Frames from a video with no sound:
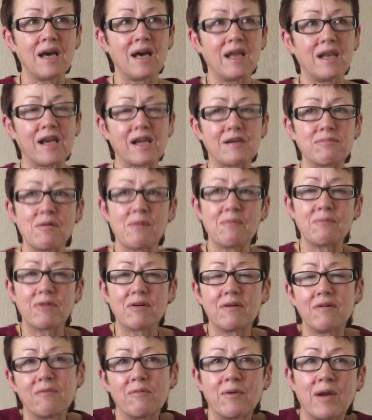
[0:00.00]
And I can
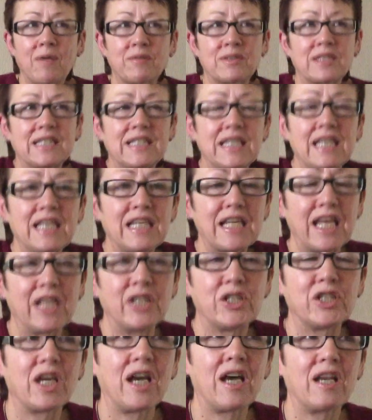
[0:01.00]
remember when I was a
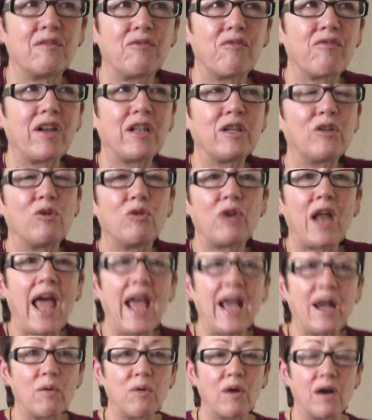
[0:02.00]
teenager, I had a friend called
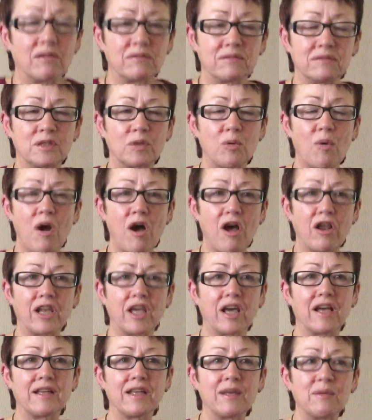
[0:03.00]
Ekwel
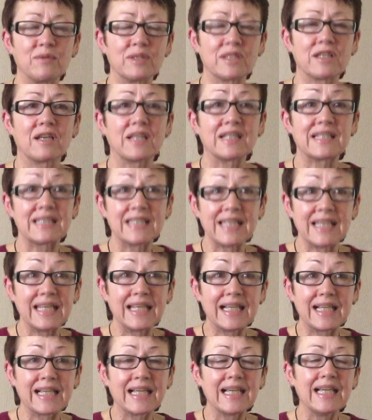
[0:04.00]
Twana. He was a
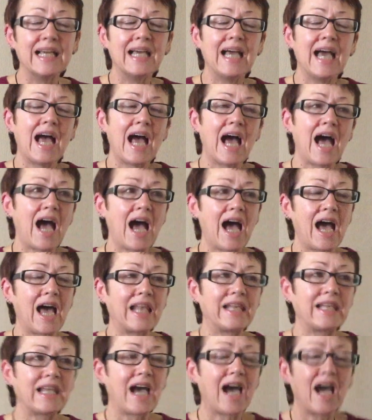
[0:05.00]
Sikh,
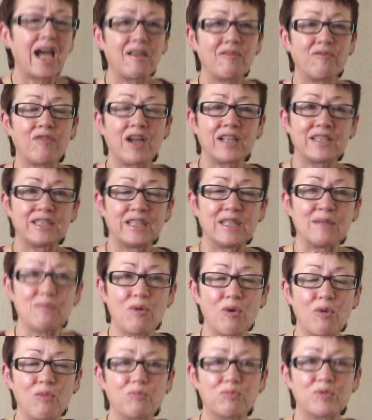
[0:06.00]
and I invited him
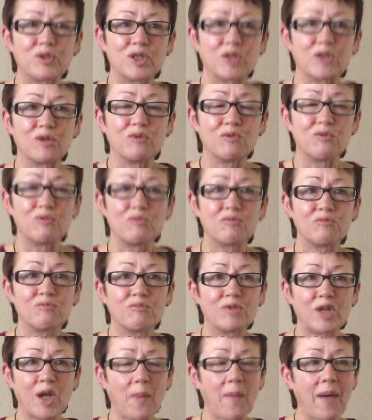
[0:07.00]
up to
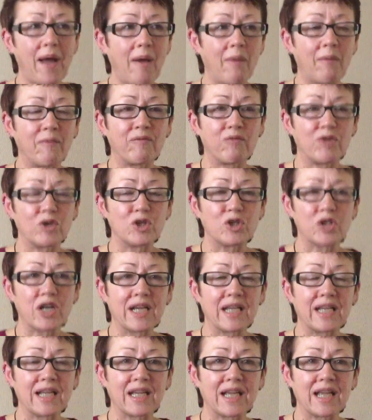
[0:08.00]
go out for a
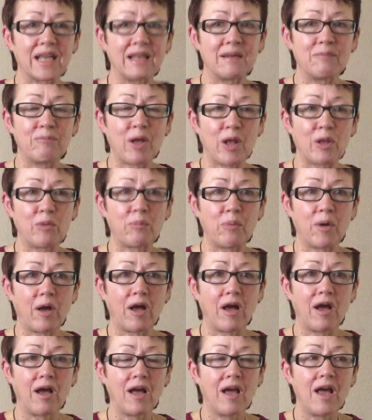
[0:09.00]
drink in
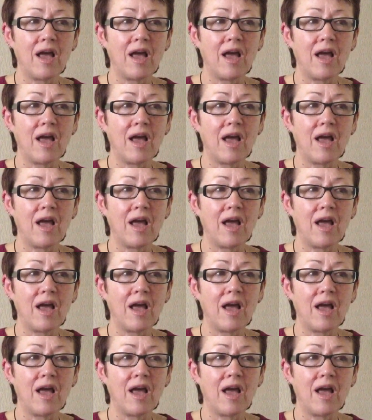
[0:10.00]
Belper,